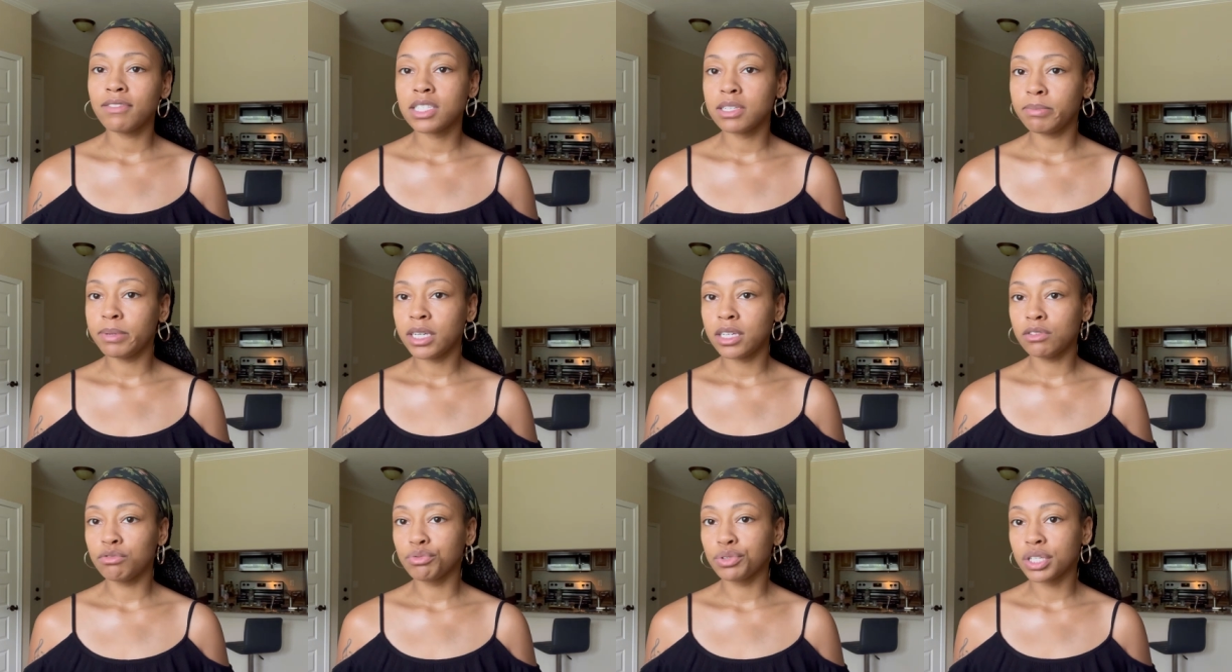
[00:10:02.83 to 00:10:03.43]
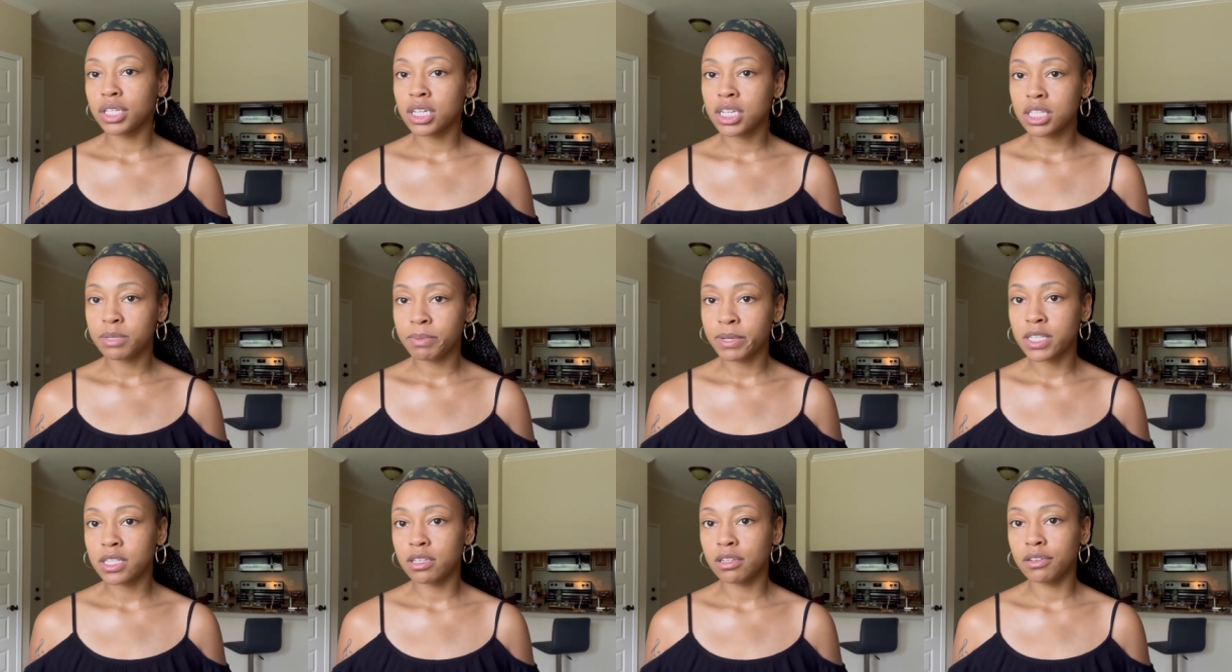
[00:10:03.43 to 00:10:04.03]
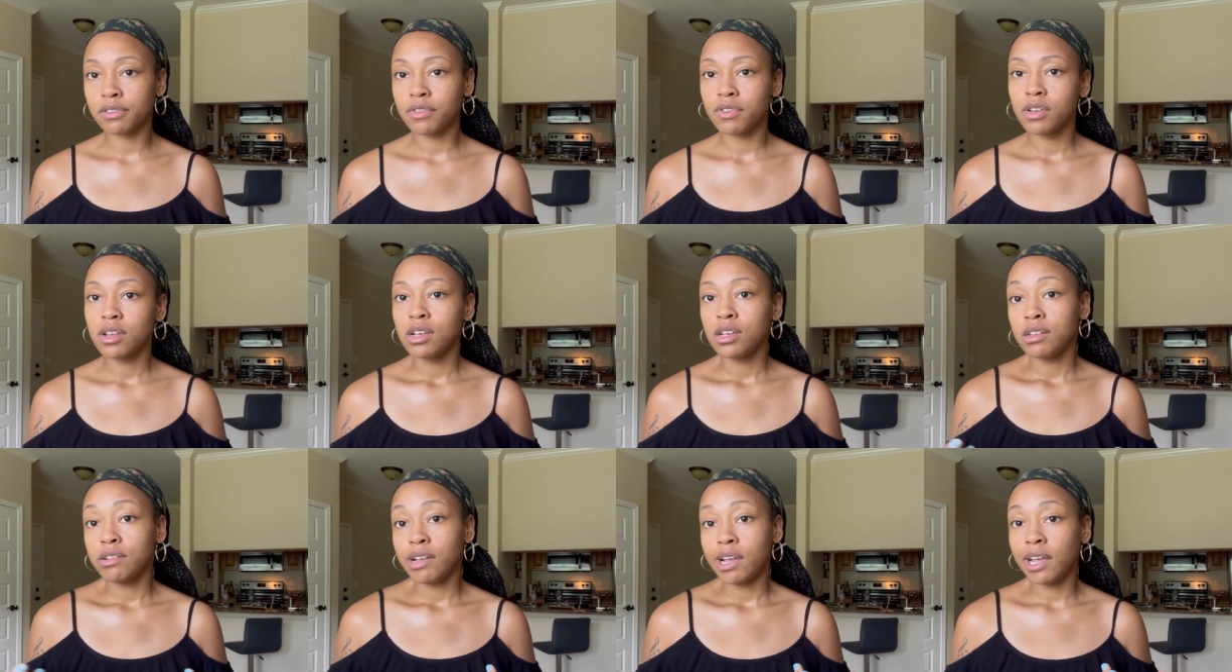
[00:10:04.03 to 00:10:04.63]
to be really expensive.
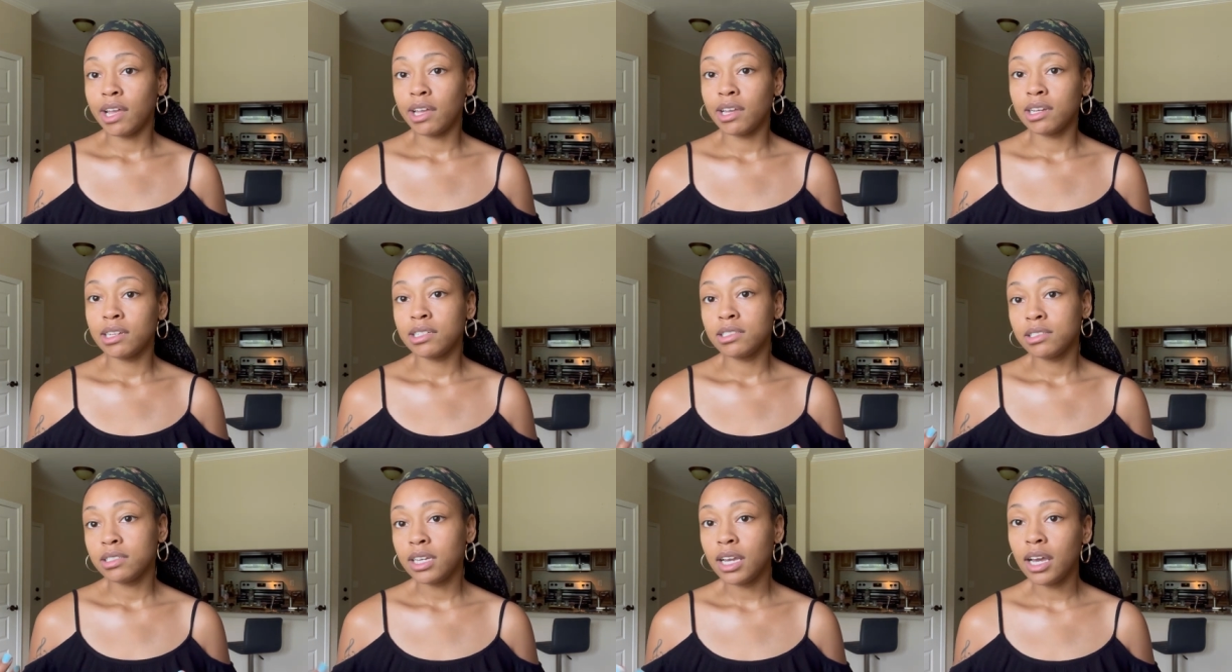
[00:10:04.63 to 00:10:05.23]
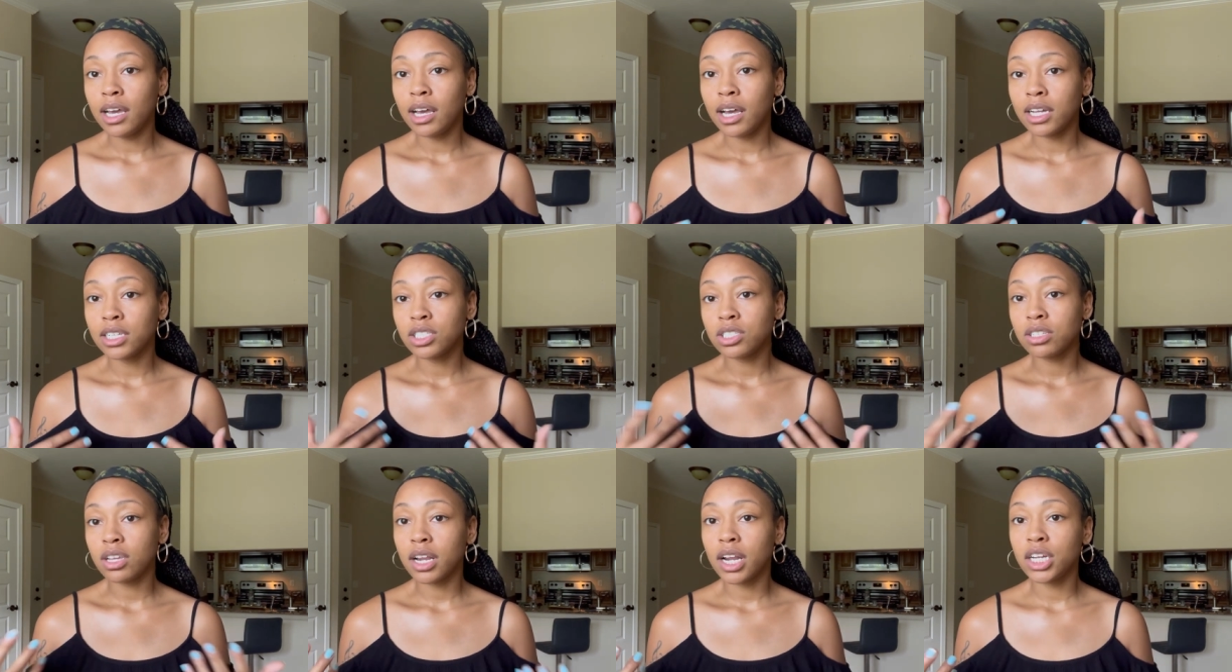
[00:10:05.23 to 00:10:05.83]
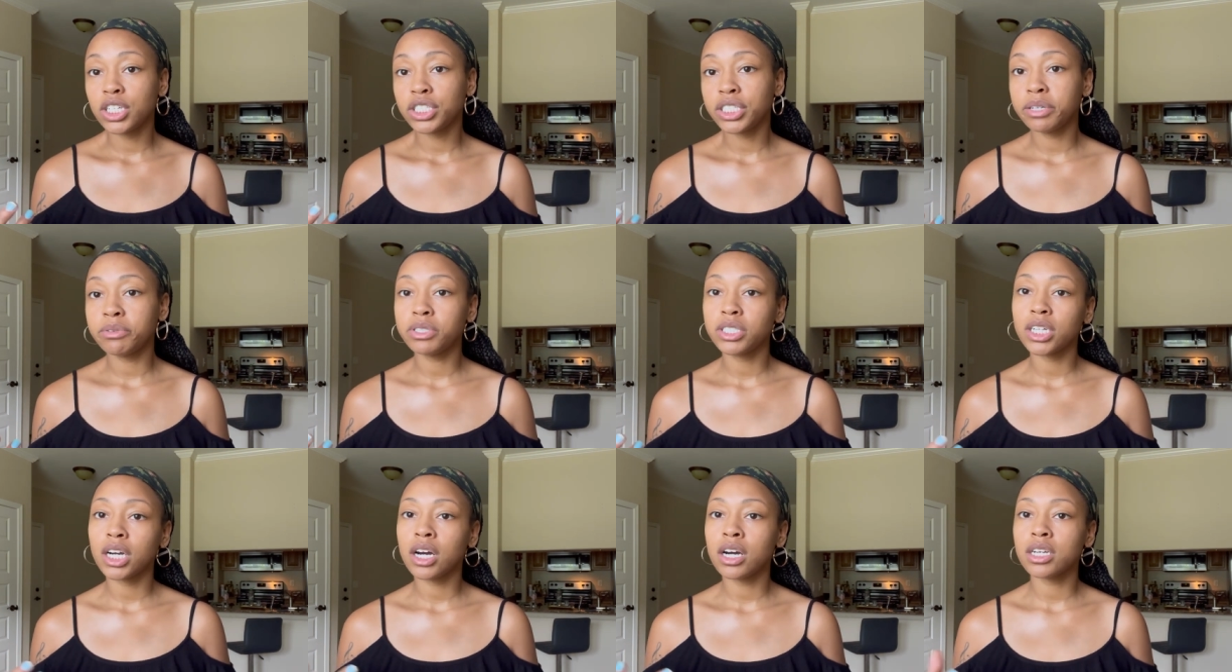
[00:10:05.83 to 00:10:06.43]
And yeah, I just thought I'd share
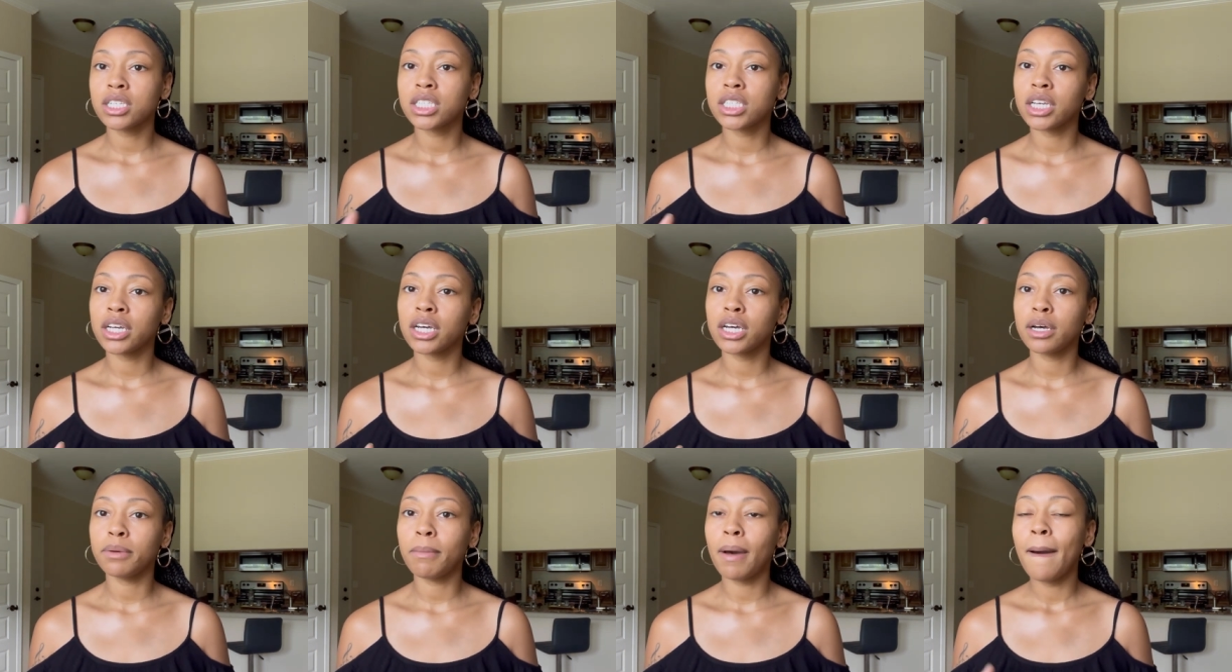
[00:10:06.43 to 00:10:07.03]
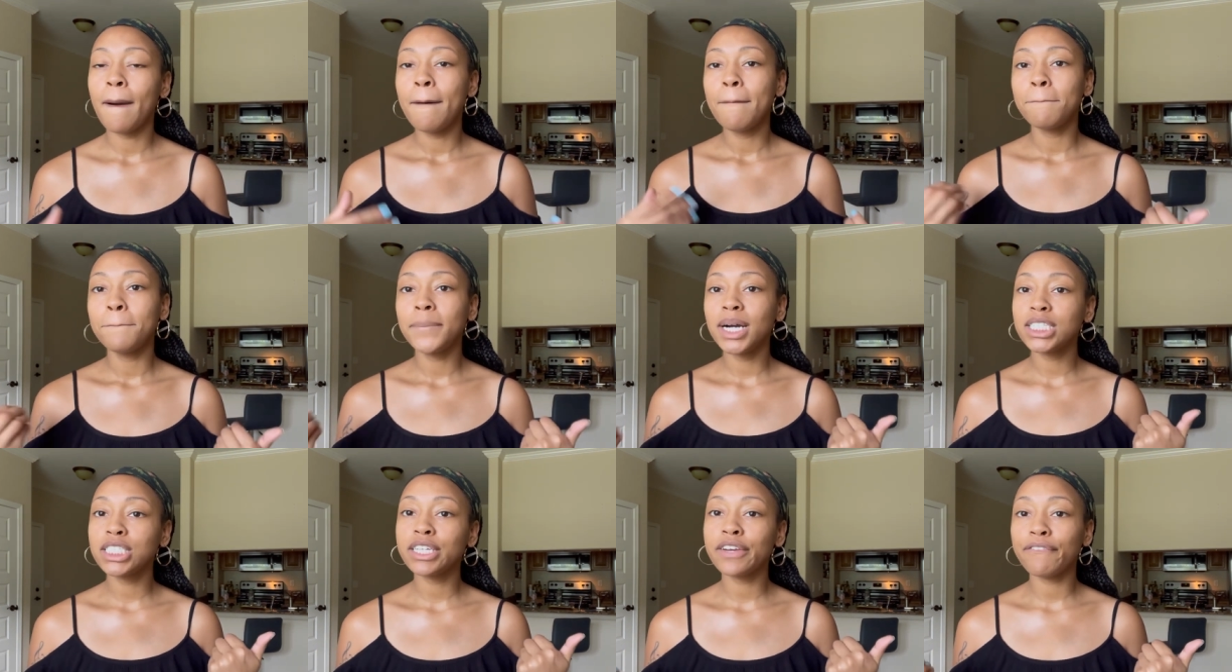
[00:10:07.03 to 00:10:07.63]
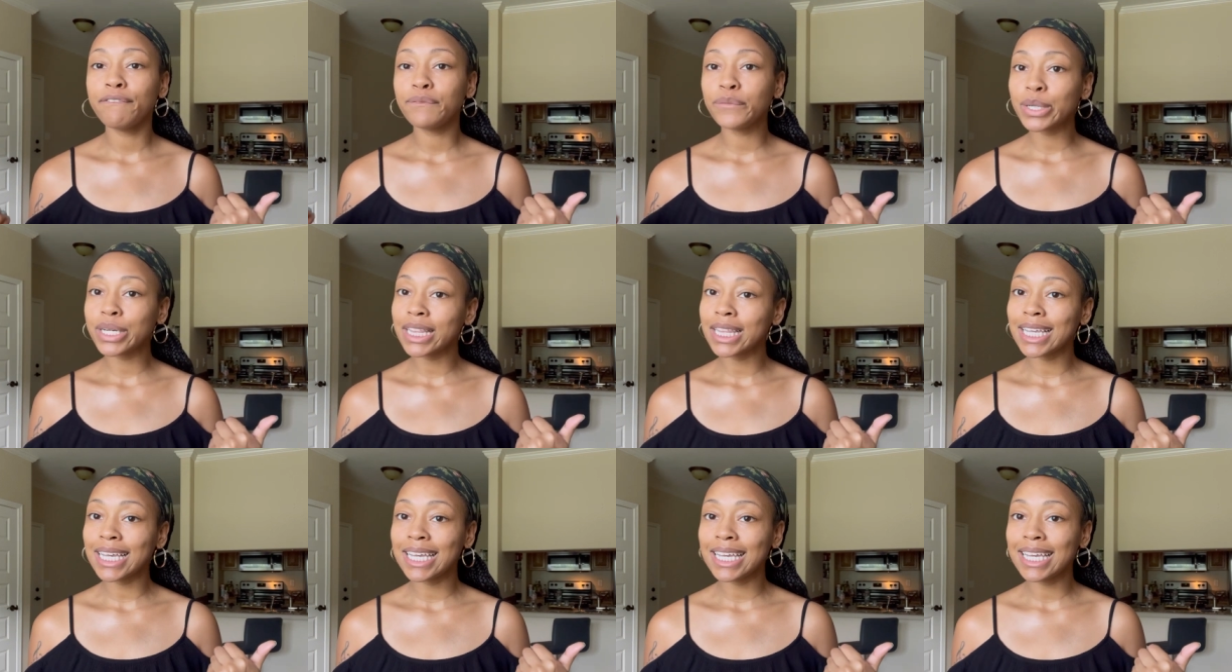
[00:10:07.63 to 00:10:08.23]
with y'all some budget
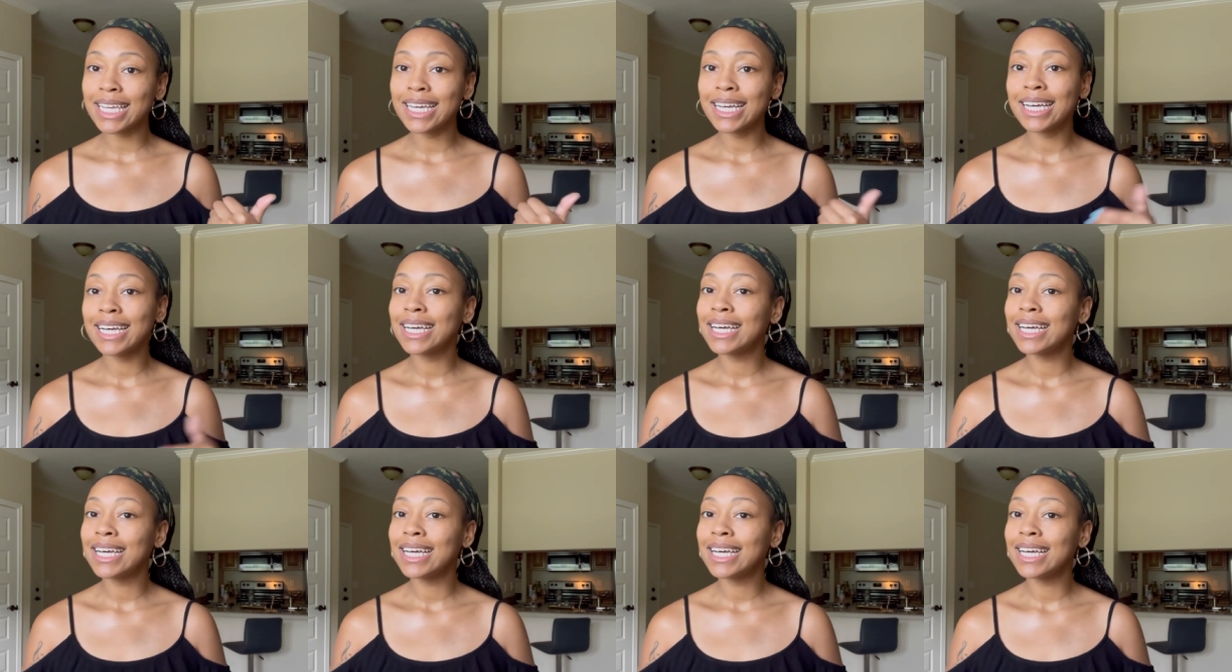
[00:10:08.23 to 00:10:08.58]
friendly